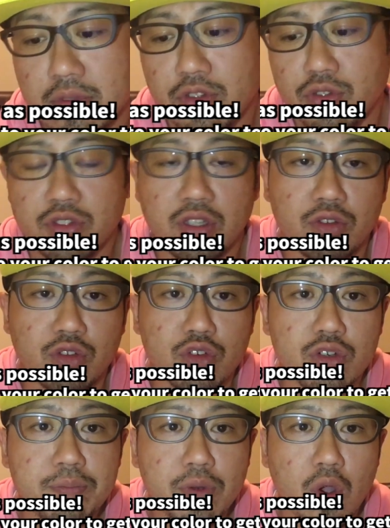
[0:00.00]
use the
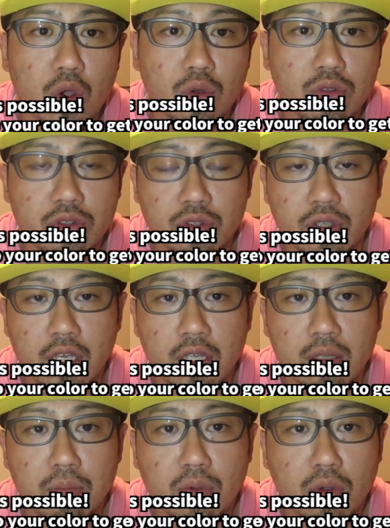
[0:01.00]
group code to
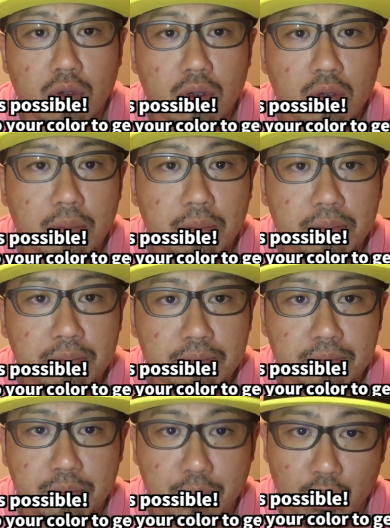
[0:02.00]
get more
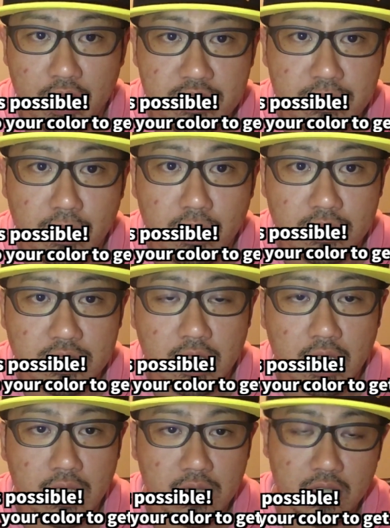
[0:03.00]
bonus balls,
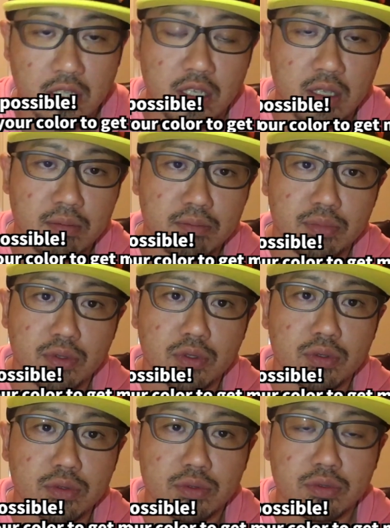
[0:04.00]
like Team
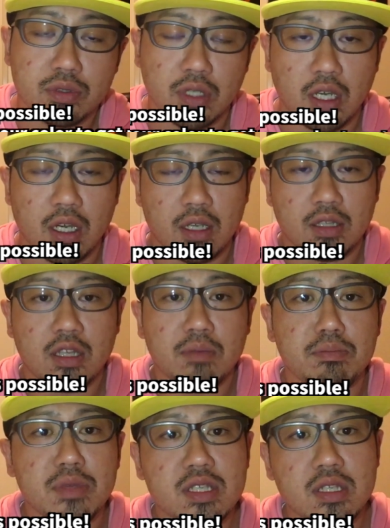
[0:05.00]
Blue,
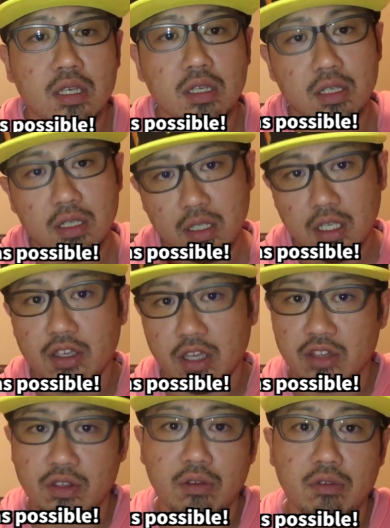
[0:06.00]
Team Mystic
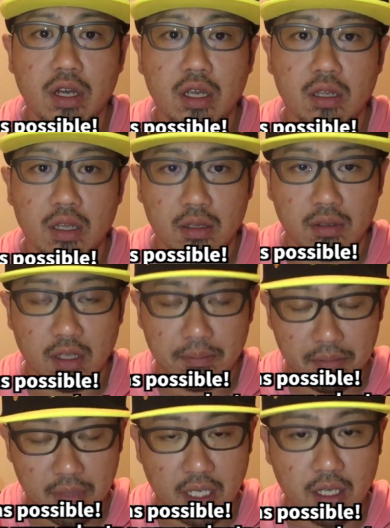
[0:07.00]
gather around and
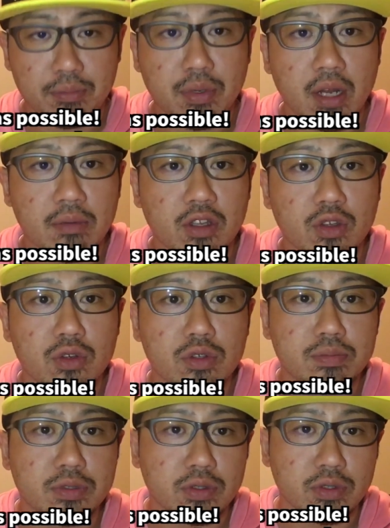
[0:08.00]
make a private
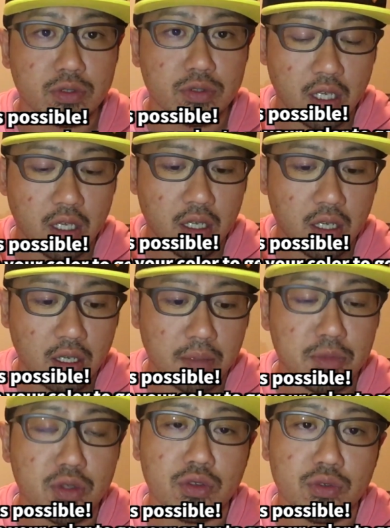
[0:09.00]
group to do
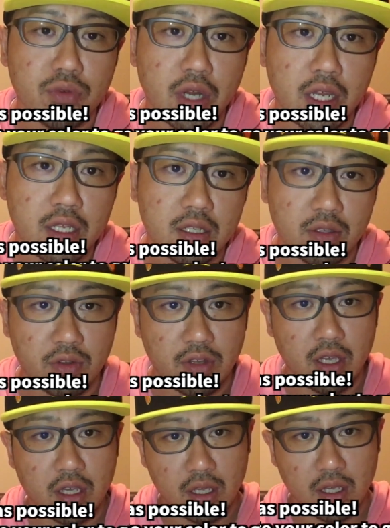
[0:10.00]
MewTwo Raid so
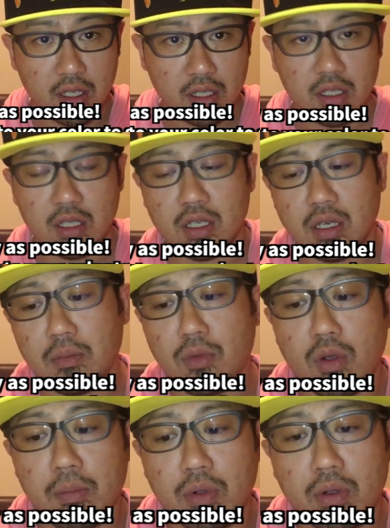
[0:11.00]
they can get the
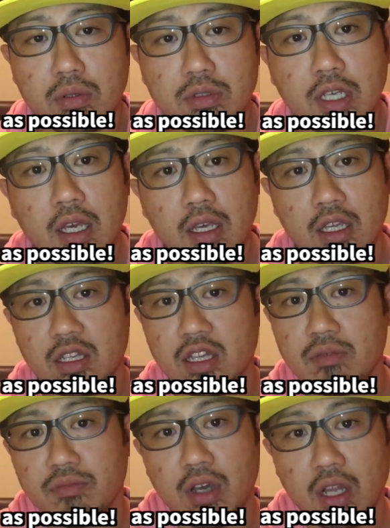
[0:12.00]
more ball, and
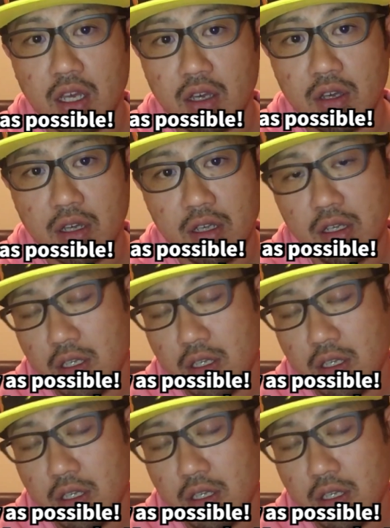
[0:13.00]
Team Valor